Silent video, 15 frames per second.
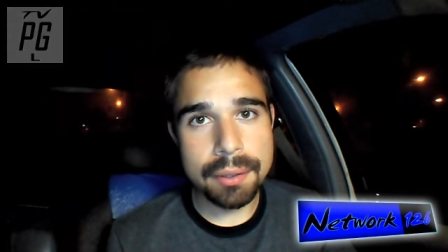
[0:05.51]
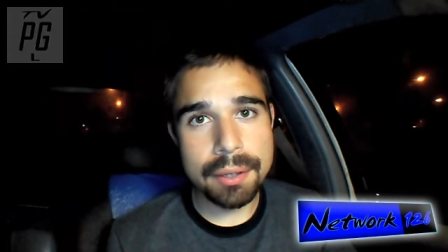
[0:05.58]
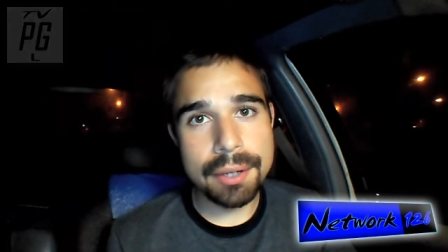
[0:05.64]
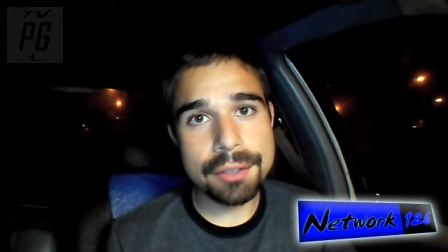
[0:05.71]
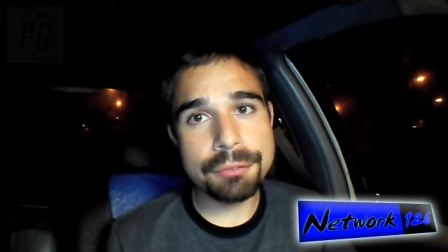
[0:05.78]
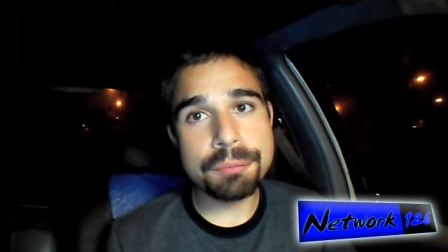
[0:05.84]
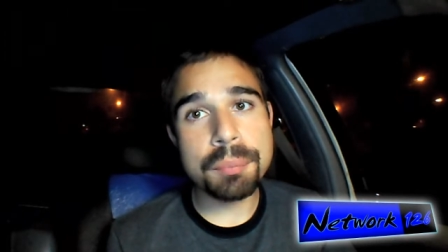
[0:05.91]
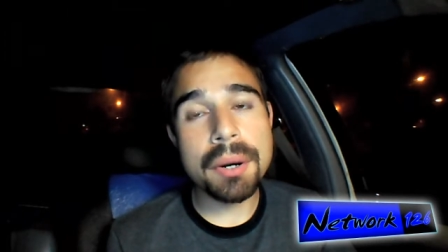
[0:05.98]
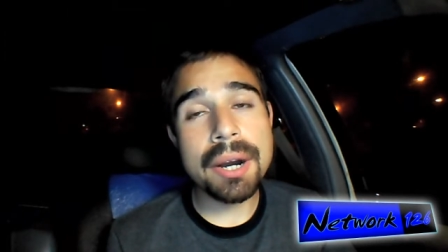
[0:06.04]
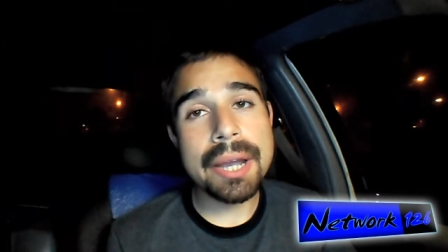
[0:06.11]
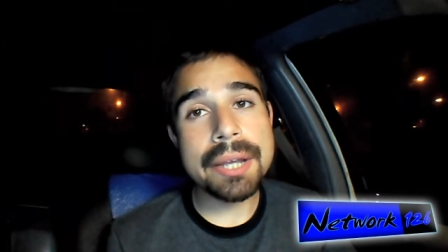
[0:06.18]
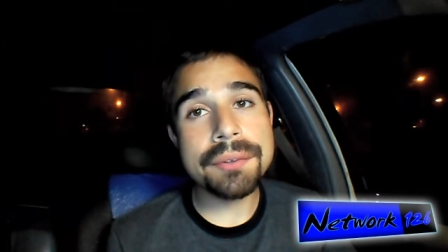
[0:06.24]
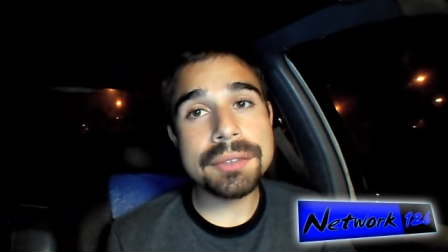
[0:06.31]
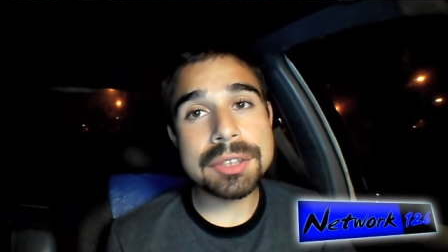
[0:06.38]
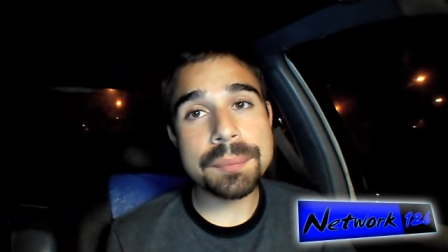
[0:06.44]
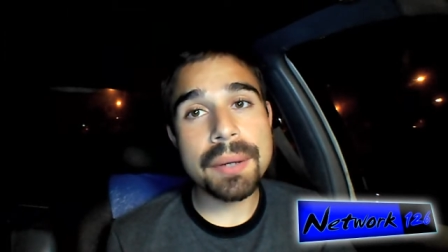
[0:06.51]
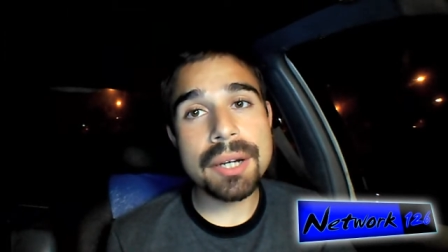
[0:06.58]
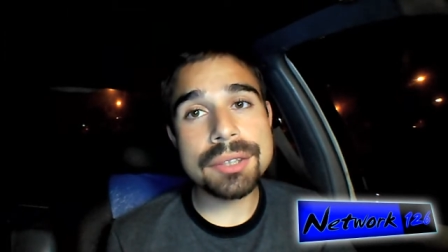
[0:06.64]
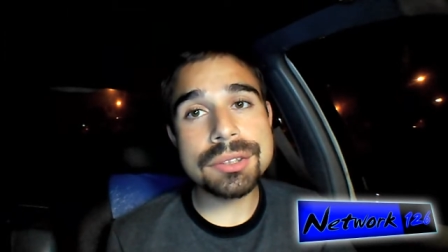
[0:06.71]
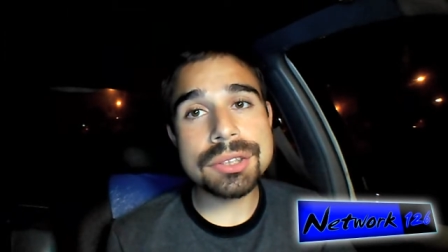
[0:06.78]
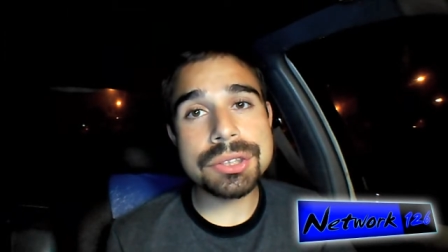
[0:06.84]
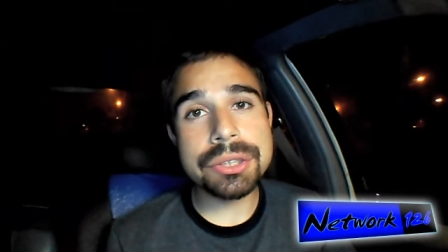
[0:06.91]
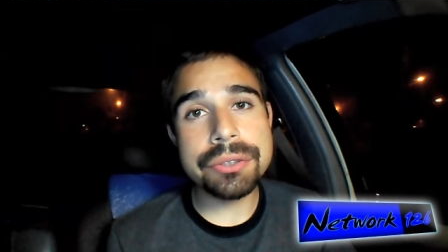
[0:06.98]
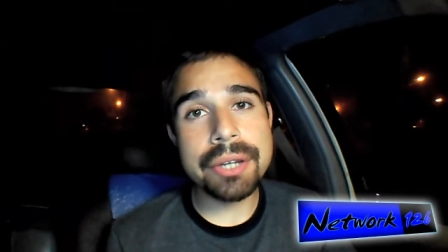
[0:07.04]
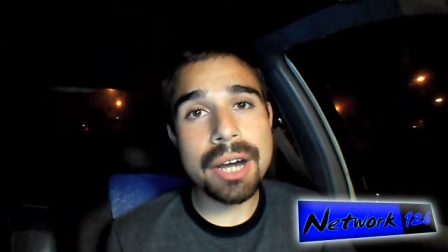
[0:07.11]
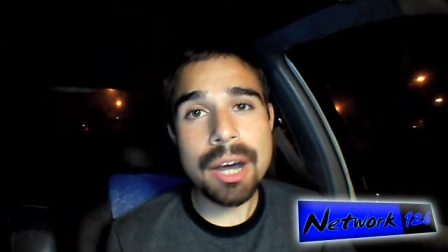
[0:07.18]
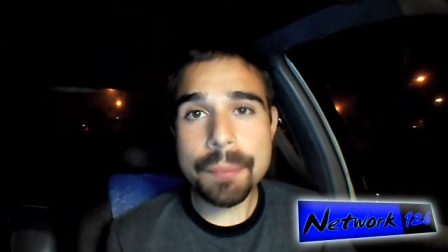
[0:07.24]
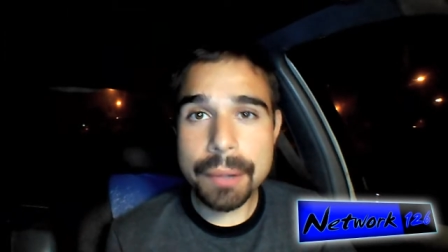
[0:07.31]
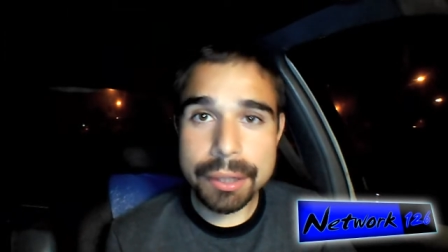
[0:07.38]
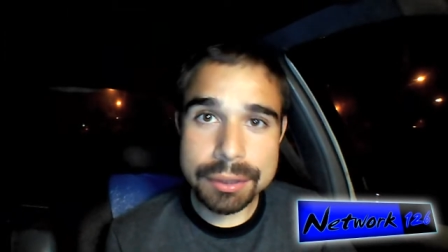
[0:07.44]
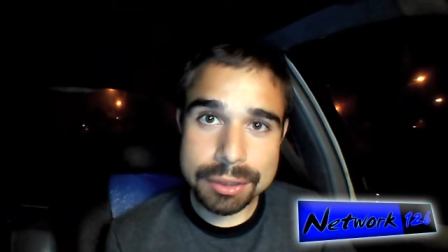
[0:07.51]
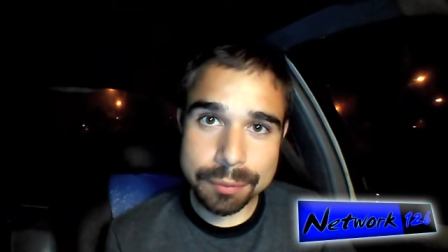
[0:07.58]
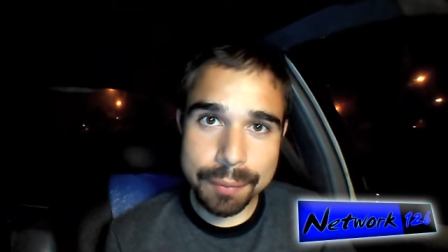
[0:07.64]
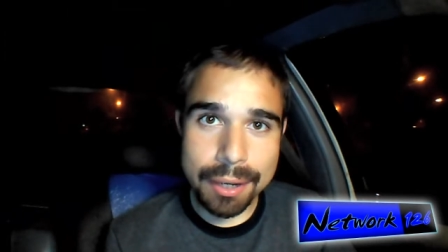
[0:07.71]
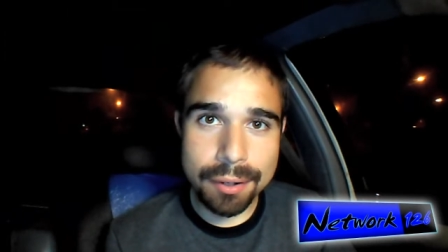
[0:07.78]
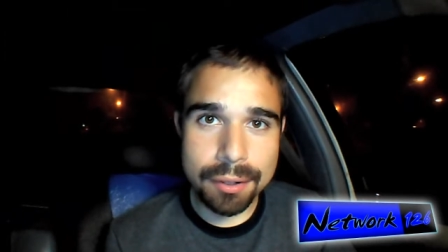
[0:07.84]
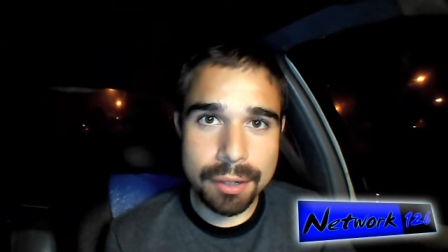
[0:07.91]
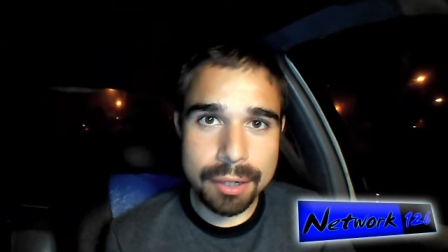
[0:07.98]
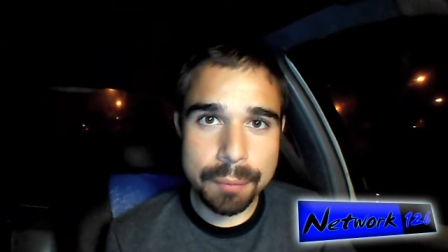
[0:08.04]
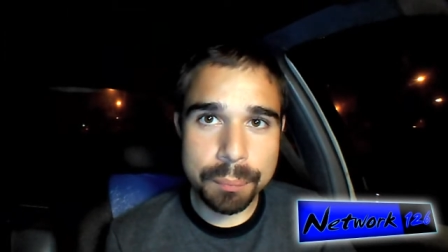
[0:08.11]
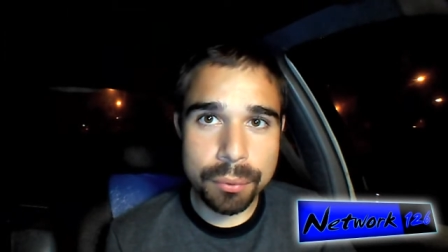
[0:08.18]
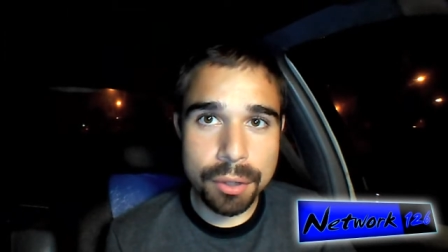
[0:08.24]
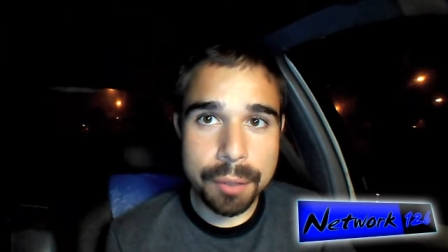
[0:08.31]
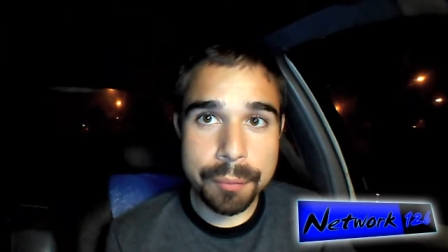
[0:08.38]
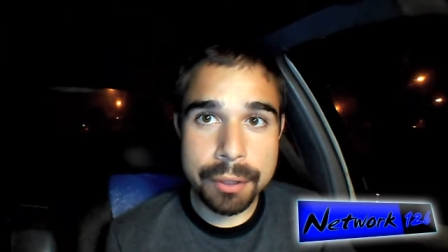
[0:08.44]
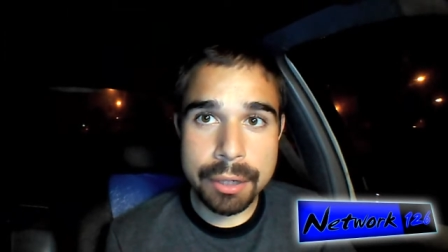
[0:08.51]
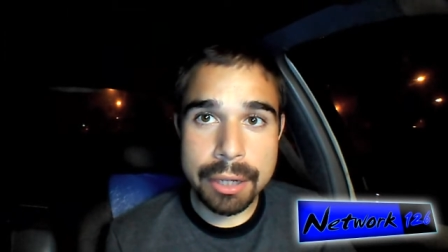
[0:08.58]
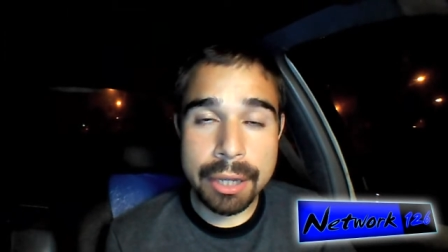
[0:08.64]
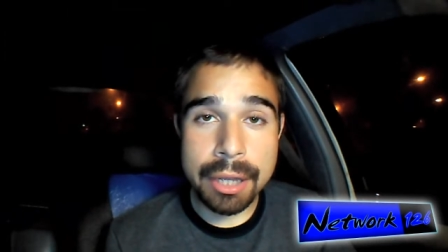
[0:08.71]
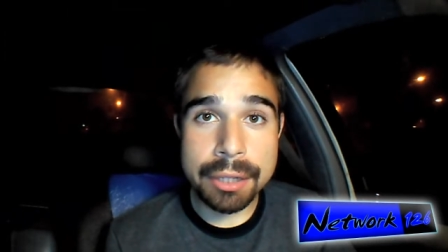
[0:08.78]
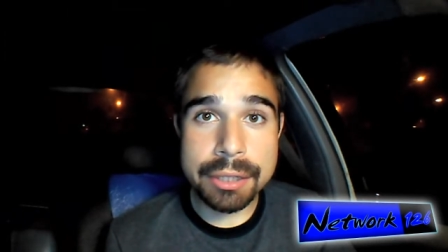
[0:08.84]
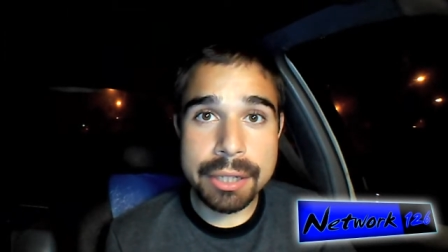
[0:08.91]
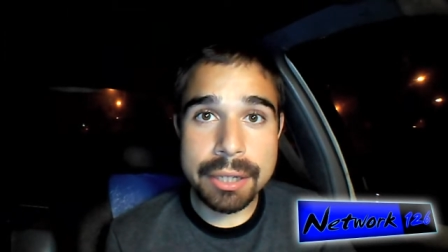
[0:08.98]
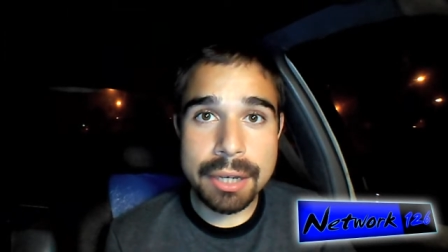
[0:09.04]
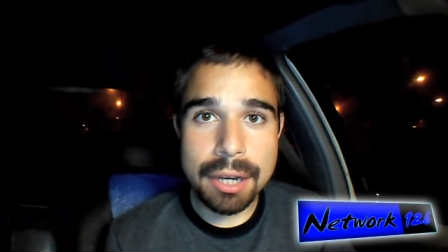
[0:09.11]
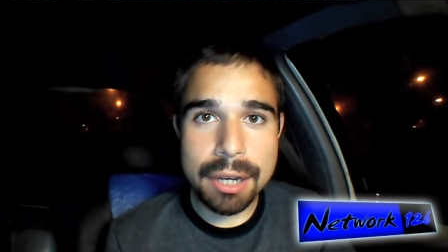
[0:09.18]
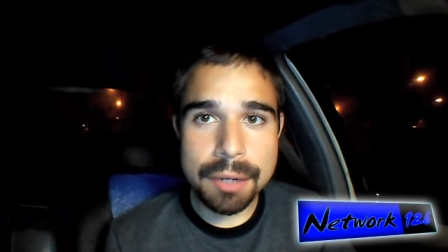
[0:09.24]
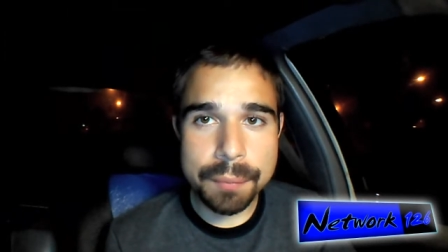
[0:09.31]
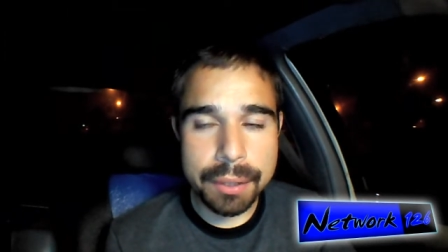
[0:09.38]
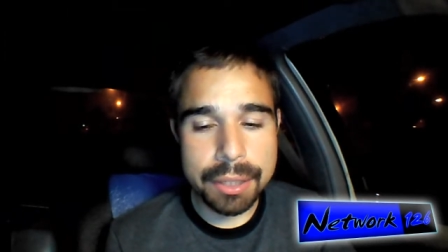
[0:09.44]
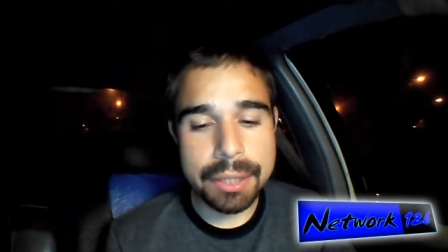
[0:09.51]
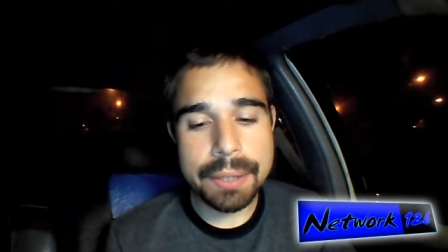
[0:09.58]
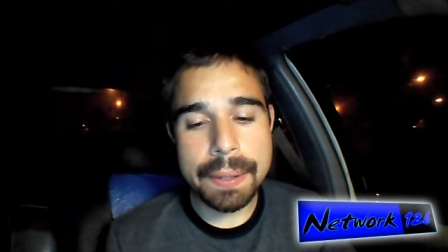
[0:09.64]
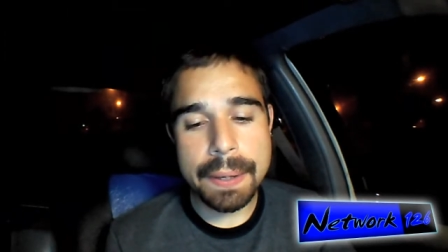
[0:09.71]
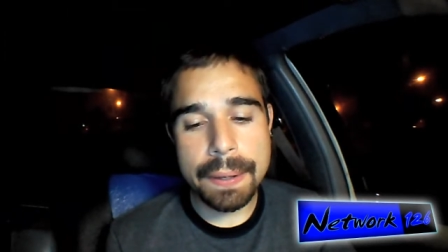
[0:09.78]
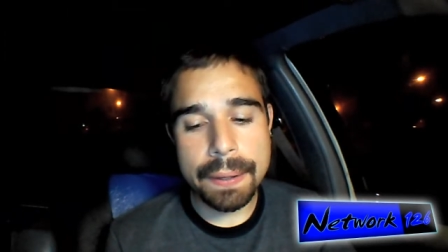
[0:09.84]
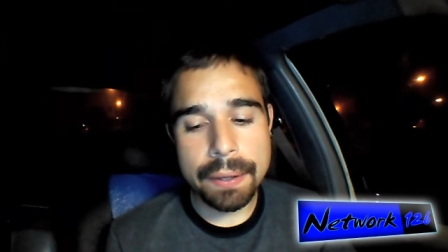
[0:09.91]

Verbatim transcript: of Brian responds to comments about unemployment and the economy.